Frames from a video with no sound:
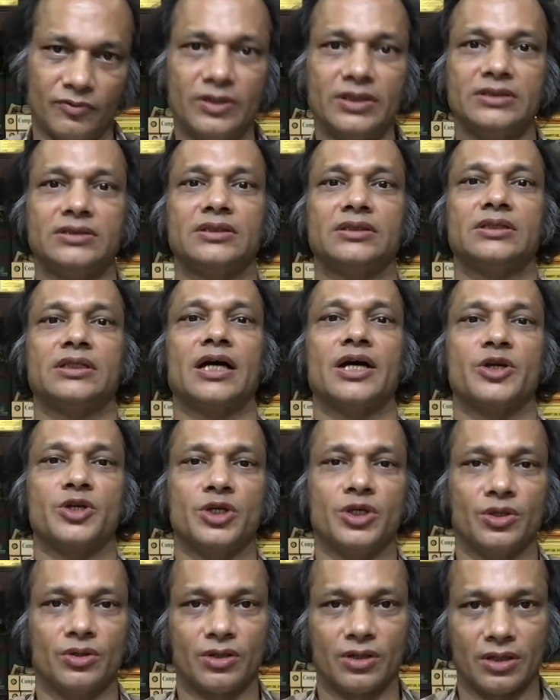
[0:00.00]
What is a
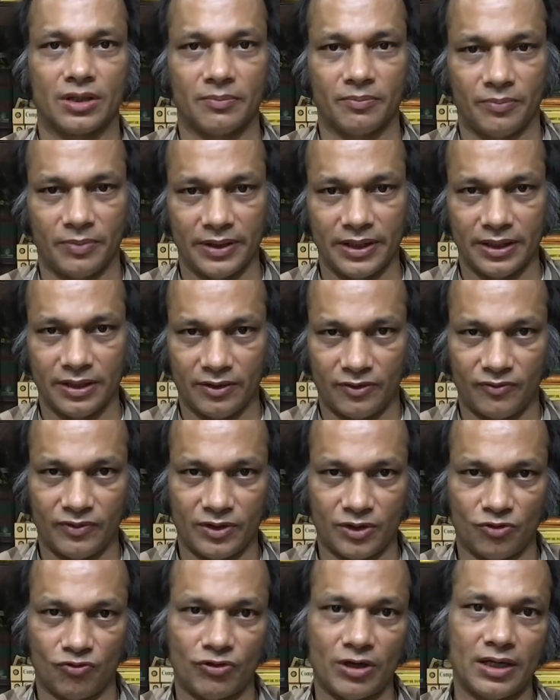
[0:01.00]
charge sheet or a complaint
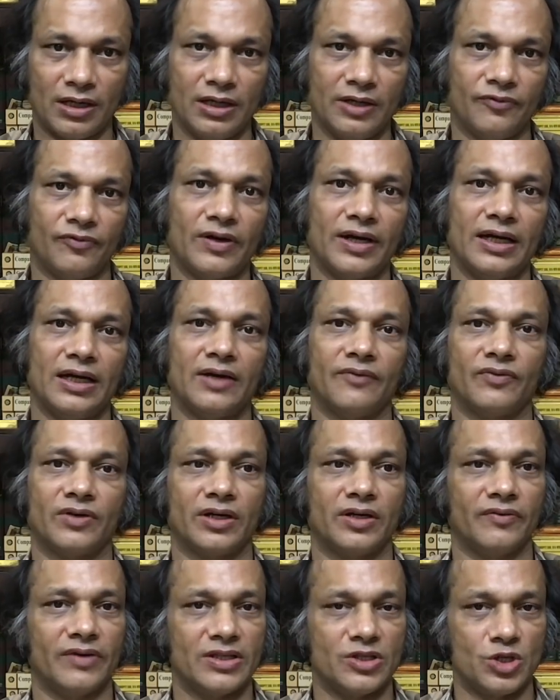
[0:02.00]
which is finally filed
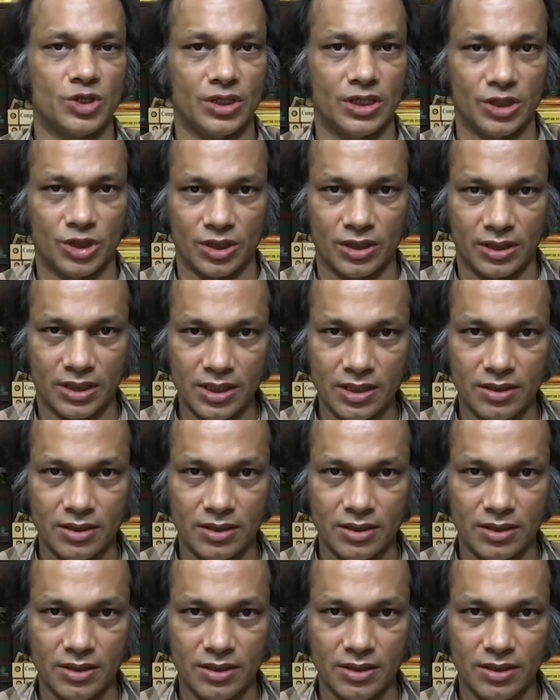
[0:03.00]
after investigation?